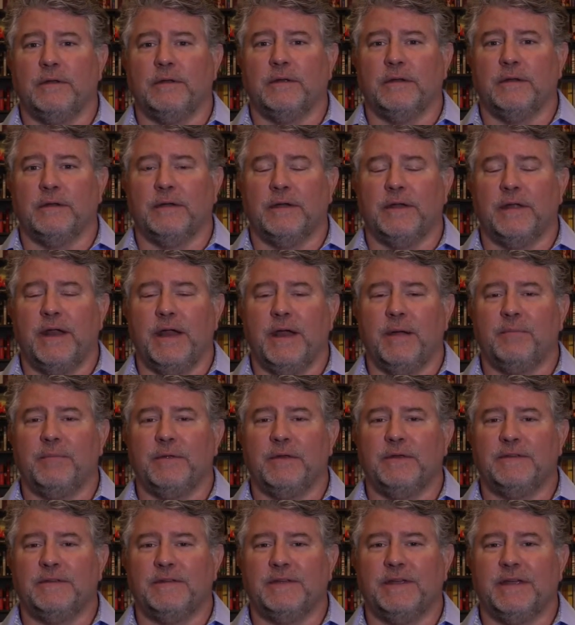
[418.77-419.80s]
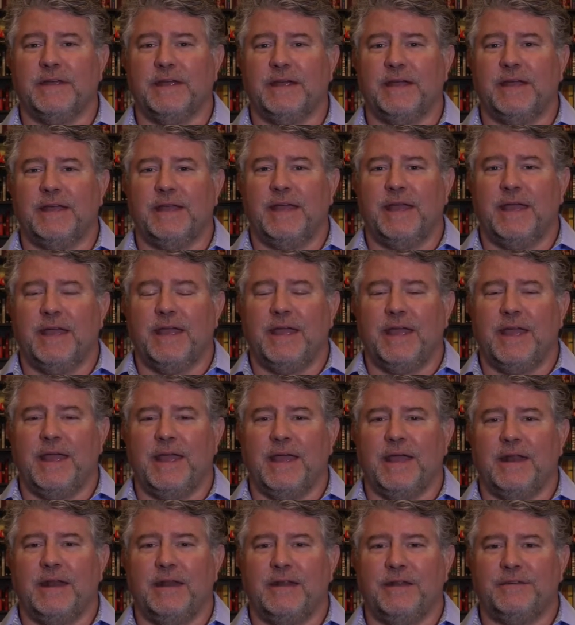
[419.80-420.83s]
an amputee,
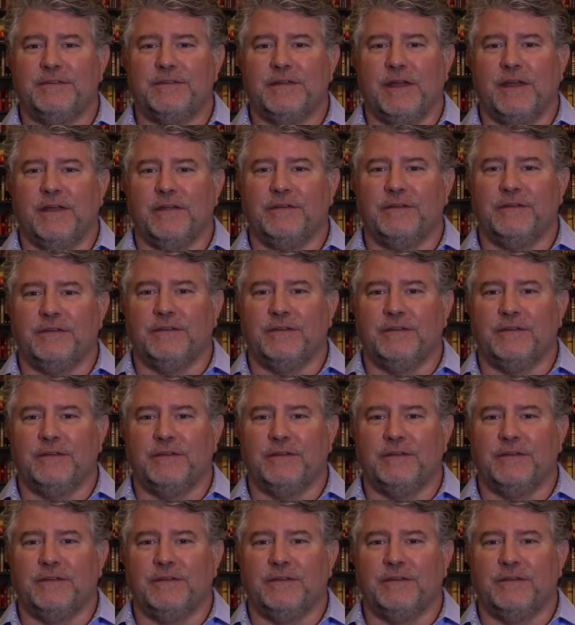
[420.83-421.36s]
and the challenges